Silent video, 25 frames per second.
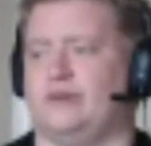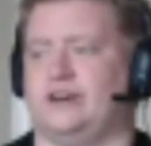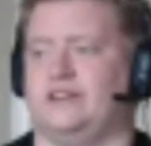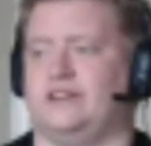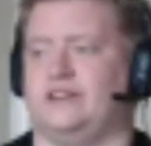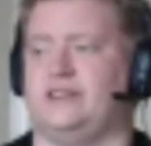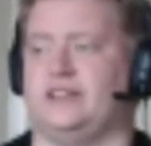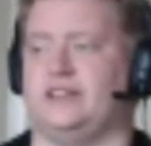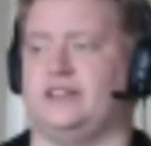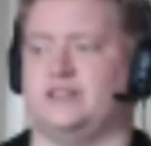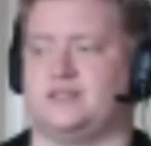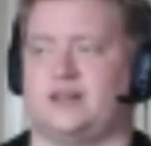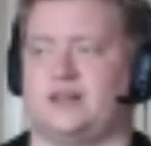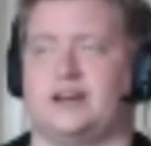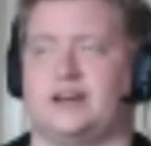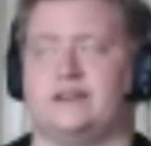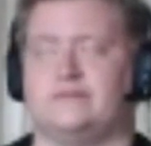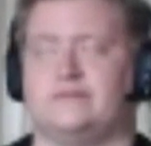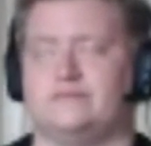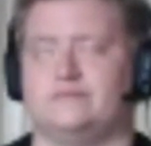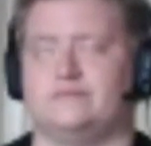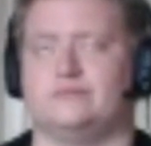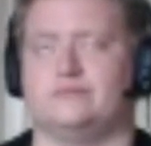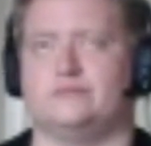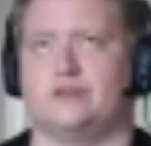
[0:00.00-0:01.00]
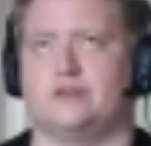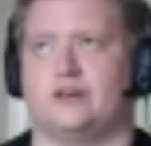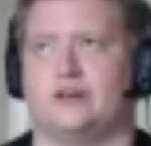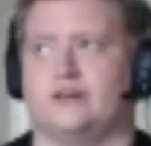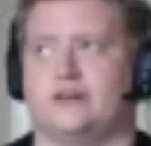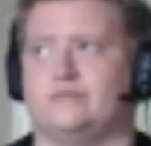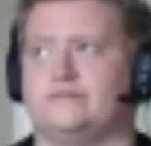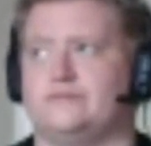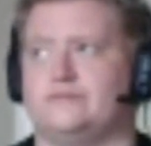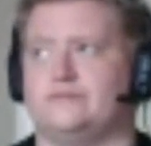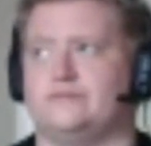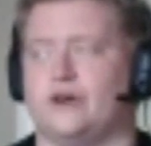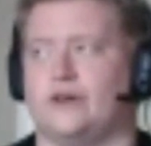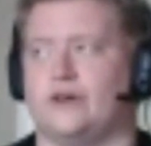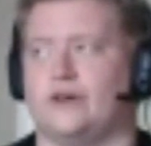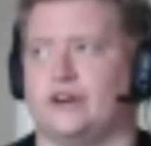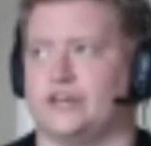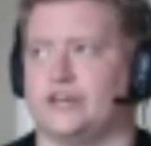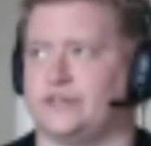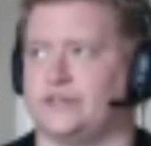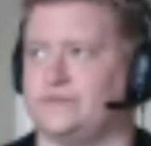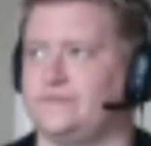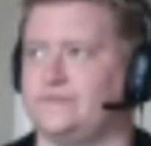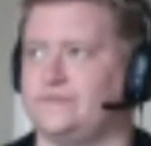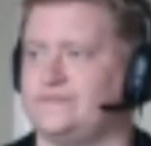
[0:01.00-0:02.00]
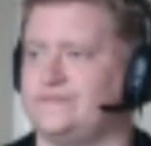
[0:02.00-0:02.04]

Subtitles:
but he's like, right, go ahead.